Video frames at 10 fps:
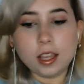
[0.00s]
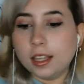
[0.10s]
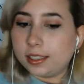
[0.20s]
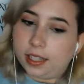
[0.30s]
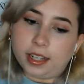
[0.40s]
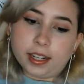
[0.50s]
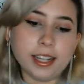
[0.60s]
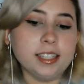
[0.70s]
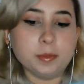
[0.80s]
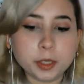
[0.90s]

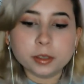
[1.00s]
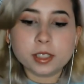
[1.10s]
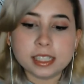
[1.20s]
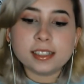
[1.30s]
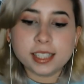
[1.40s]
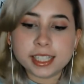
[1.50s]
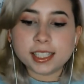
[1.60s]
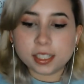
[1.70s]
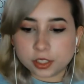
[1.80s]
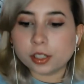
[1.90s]
Teenage Mutant
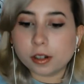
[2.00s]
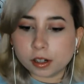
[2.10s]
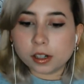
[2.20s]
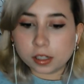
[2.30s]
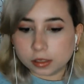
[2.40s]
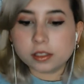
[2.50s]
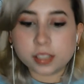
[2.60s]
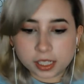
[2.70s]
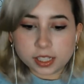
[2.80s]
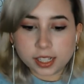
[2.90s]
Ninja Turtles,
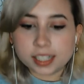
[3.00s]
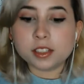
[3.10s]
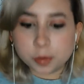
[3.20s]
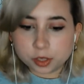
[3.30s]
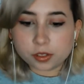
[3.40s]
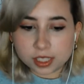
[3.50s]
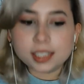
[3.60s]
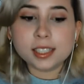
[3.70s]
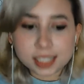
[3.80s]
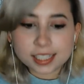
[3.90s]
Teenage Mutant
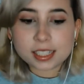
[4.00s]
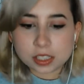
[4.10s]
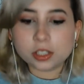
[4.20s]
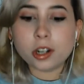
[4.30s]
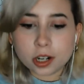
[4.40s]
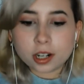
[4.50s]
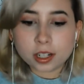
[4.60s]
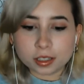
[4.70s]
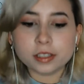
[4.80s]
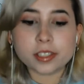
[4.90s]
Ninja
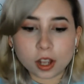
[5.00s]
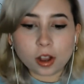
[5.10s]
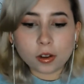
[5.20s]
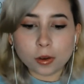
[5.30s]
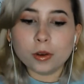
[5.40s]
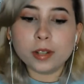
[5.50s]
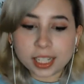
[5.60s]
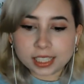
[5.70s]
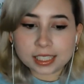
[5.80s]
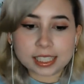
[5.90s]
Turtles, go
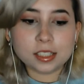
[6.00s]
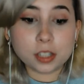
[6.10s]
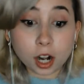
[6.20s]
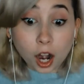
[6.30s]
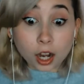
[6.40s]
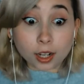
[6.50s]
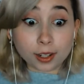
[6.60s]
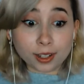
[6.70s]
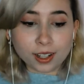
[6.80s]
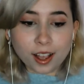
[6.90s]
Ninja
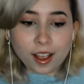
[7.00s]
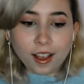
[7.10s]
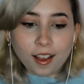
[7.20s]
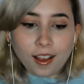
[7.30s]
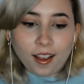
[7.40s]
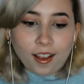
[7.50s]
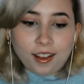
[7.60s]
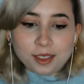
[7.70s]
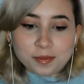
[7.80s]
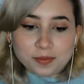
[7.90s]
Turtles!
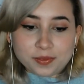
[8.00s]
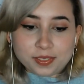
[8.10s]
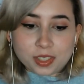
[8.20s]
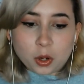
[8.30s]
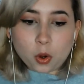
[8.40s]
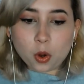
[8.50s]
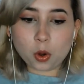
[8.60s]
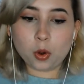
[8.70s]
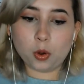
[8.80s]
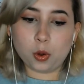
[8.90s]

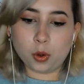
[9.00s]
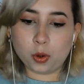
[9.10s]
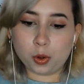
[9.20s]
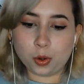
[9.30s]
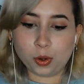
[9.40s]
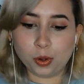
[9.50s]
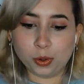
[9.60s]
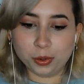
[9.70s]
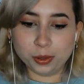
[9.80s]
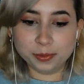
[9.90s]
Woo!
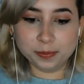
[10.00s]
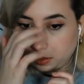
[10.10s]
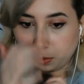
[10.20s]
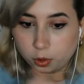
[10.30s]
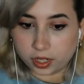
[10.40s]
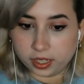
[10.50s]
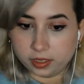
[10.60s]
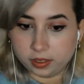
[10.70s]
Morgan.